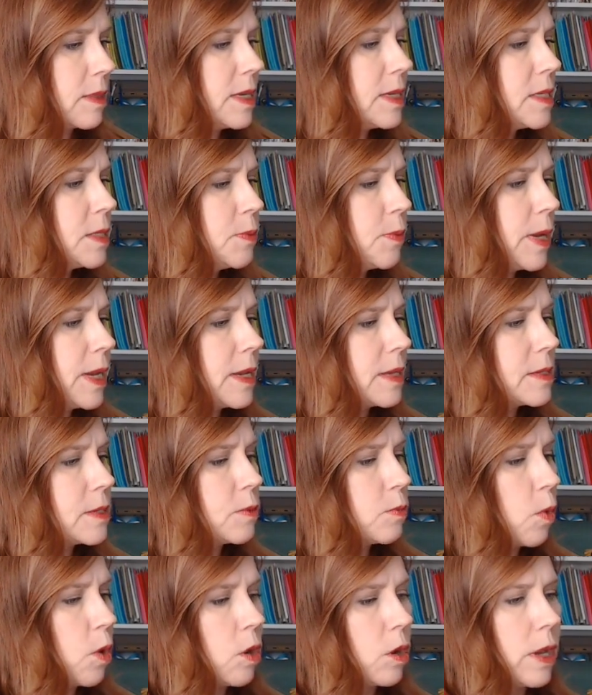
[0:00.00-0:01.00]
This
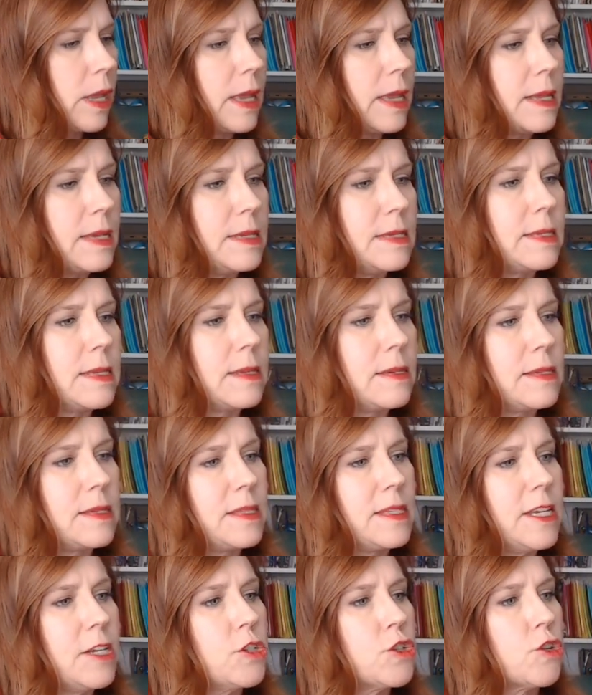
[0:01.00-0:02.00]
week's work is
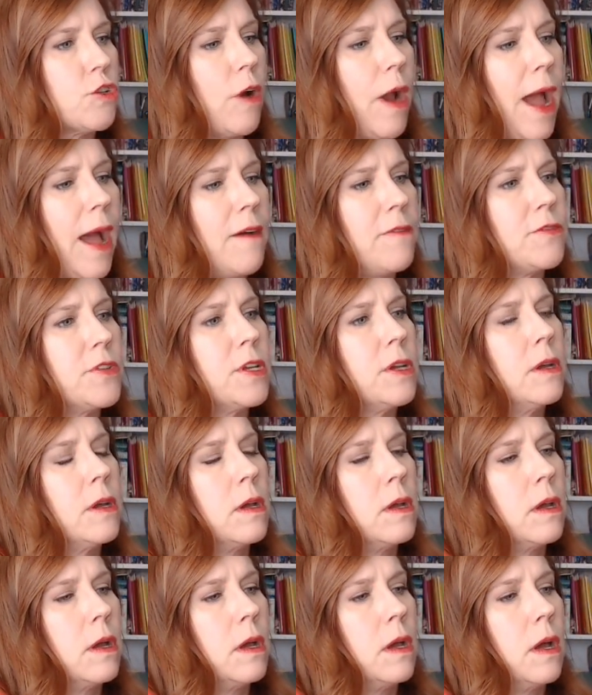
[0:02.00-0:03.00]
Stitch Craft
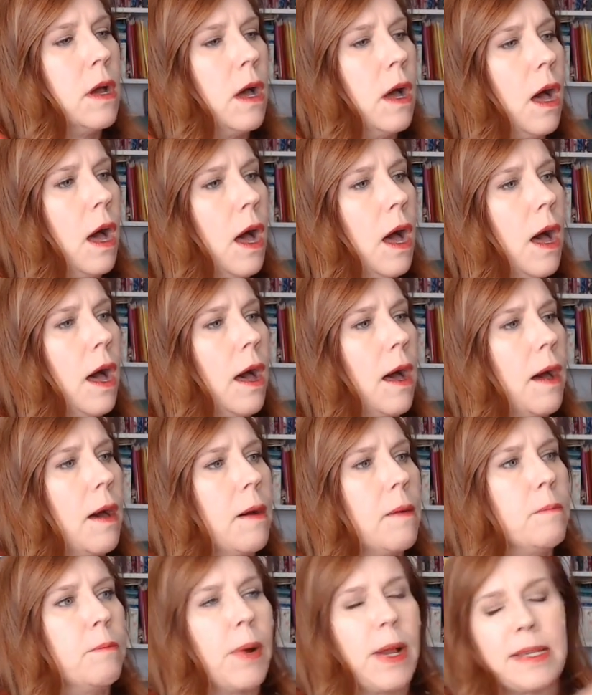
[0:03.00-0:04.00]

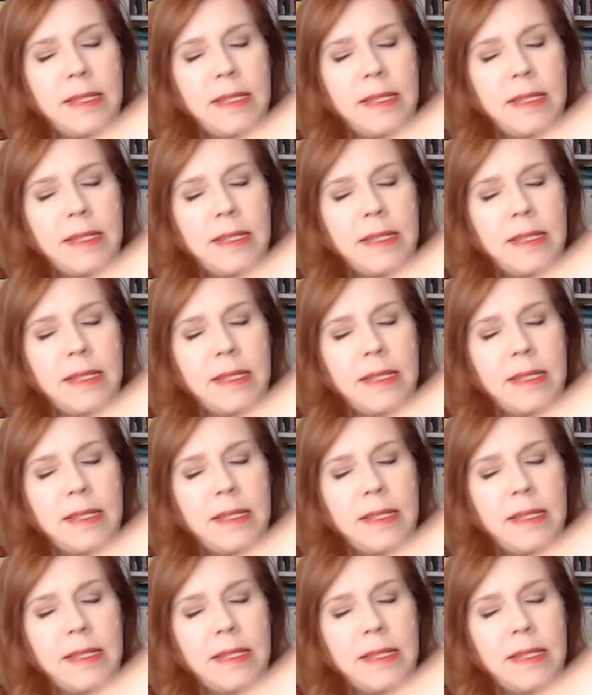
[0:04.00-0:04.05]
um, by